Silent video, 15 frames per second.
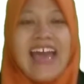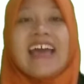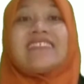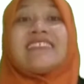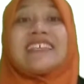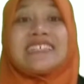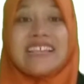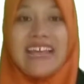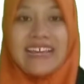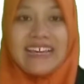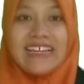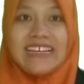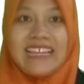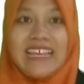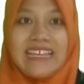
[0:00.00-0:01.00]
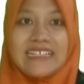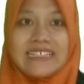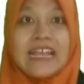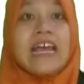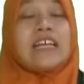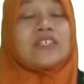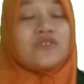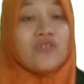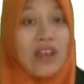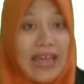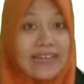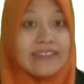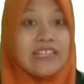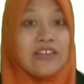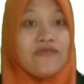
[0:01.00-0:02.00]
The second is
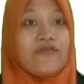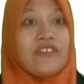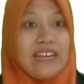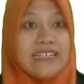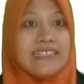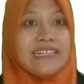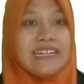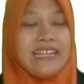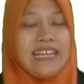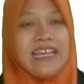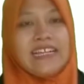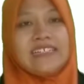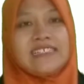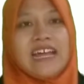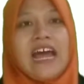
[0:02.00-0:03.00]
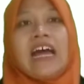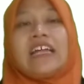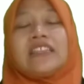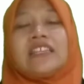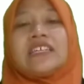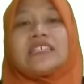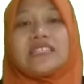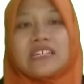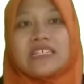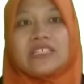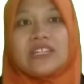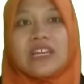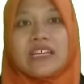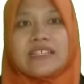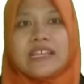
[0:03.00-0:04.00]
selective listening. The third
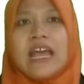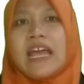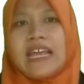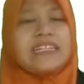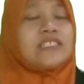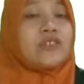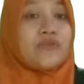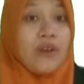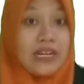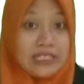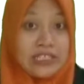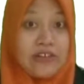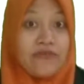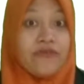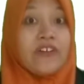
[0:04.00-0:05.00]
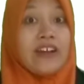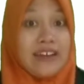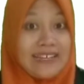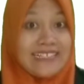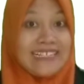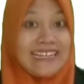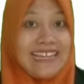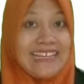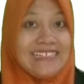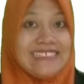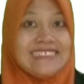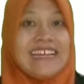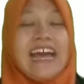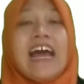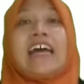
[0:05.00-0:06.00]
is interactive listening.
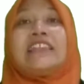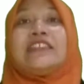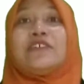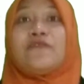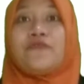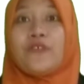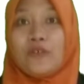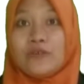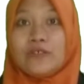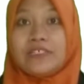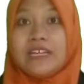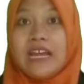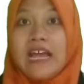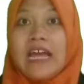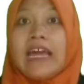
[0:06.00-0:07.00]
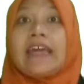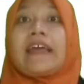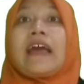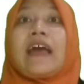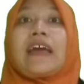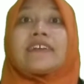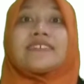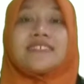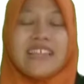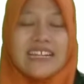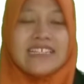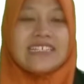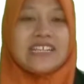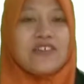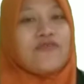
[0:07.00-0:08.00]
The fourth,
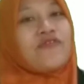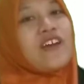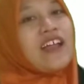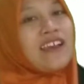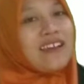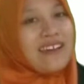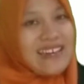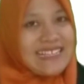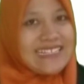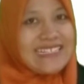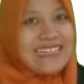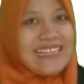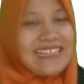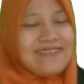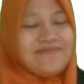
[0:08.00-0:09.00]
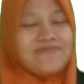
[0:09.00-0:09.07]
extensive listening.